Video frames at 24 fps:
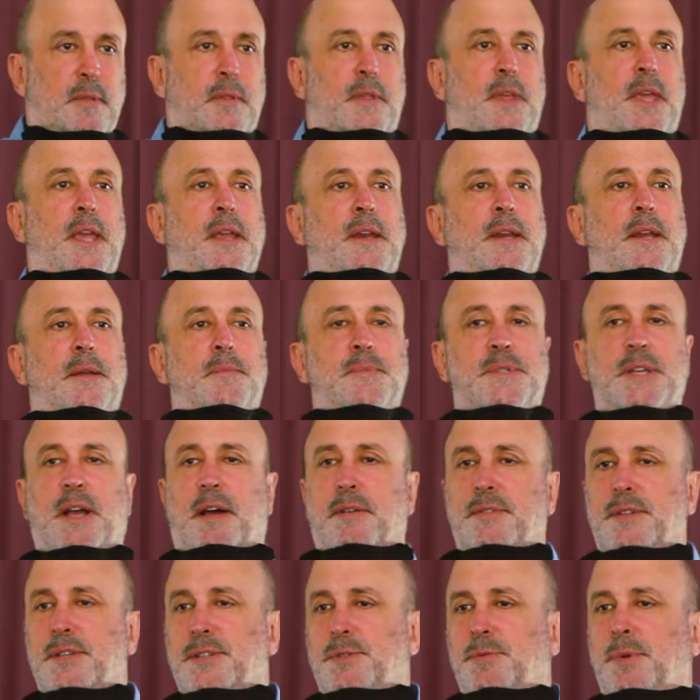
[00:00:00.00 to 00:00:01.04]
Kingdoms
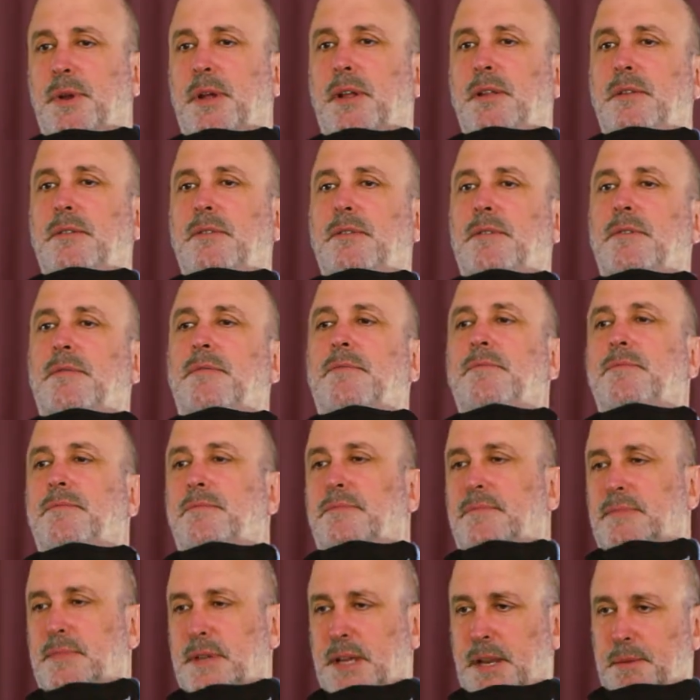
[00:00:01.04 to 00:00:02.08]
of this world
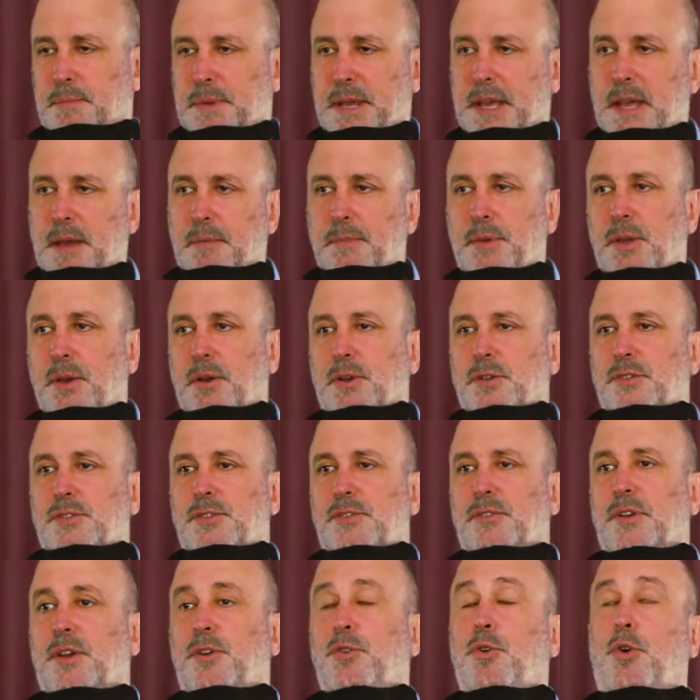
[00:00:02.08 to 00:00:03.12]
can become yours,
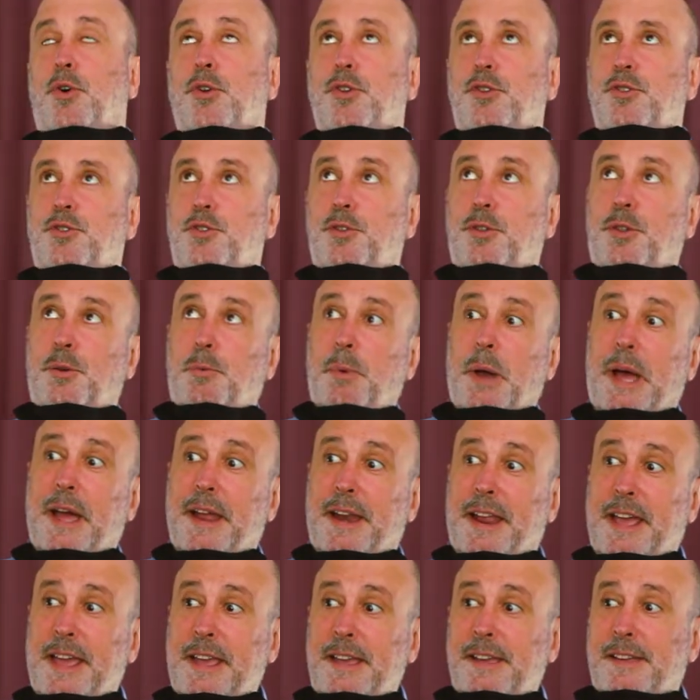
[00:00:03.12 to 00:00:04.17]
according to the word,
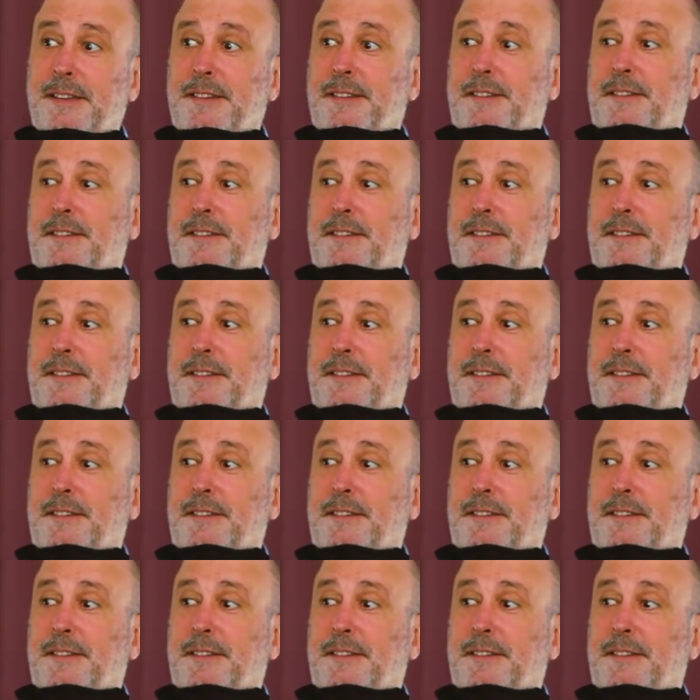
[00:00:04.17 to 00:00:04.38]
eh?